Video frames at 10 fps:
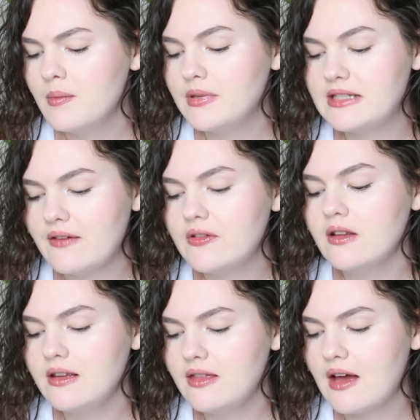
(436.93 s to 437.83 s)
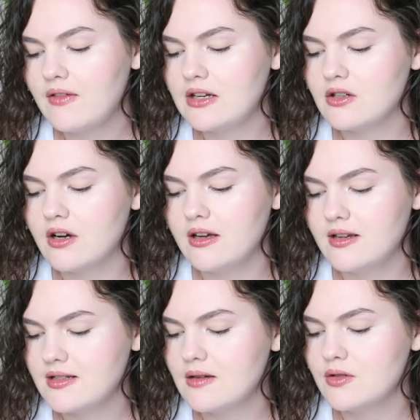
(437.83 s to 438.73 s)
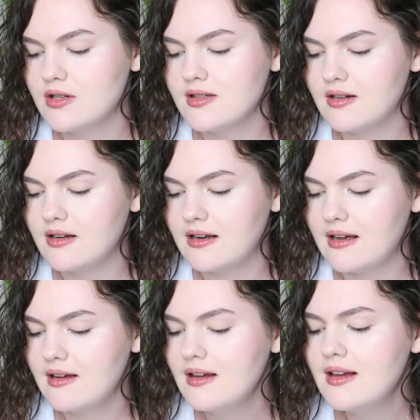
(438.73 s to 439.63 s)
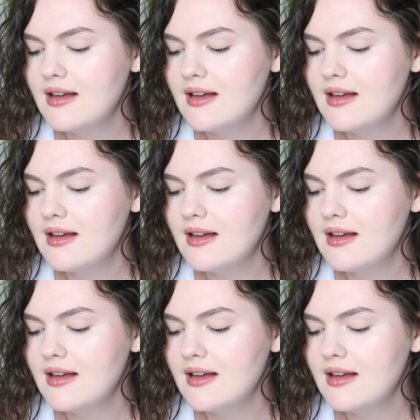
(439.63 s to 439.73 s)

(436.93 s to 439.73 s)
but definitely they have it at Target because I was just there today.